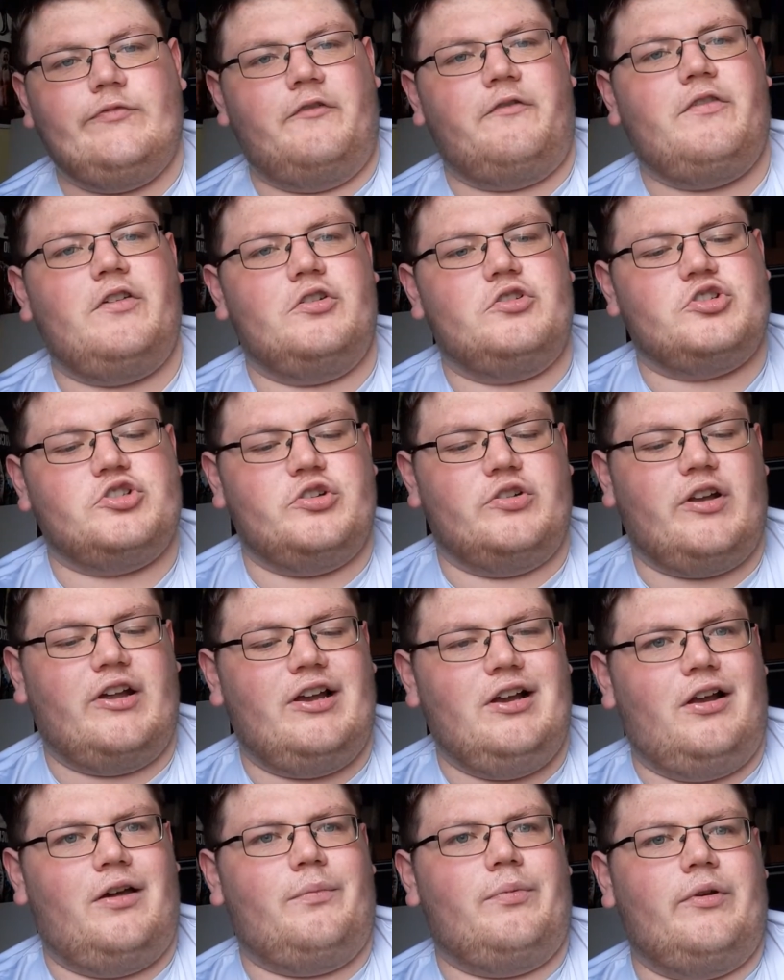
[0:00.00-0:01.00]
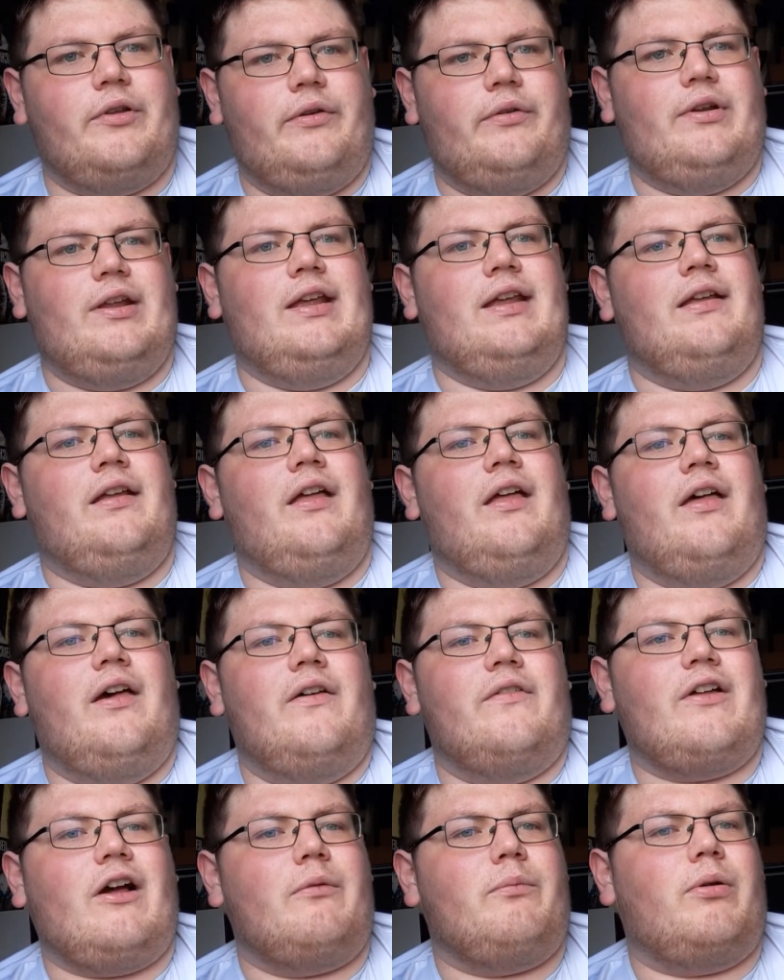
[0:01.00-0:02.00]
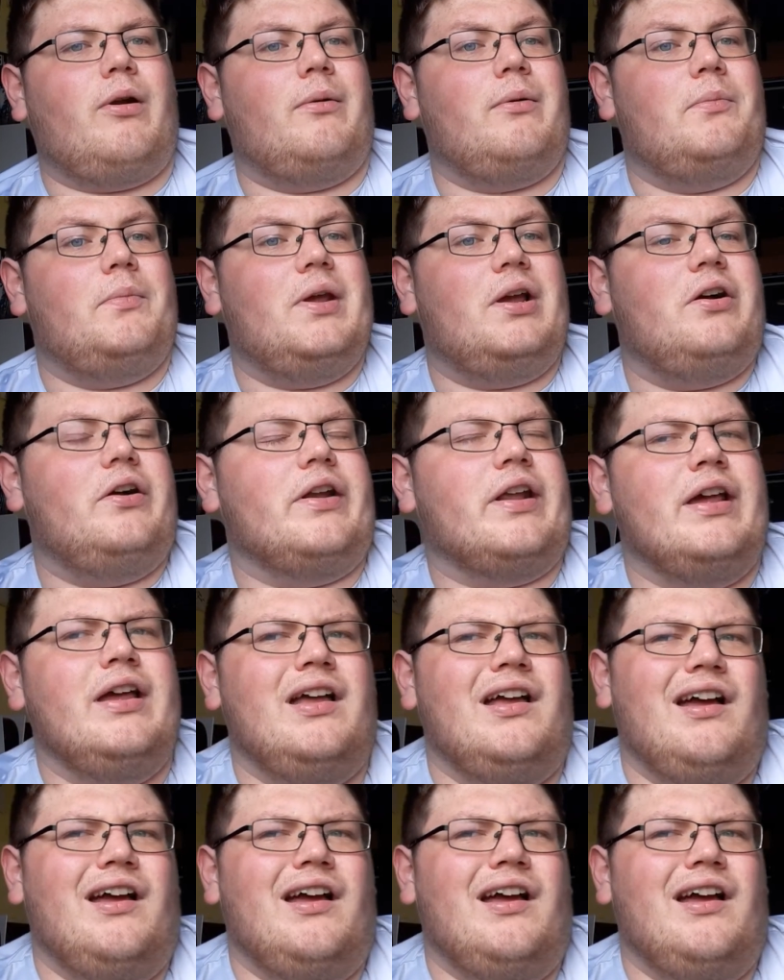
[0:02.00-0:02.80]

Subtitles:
future title opportunity. That'll probably be good.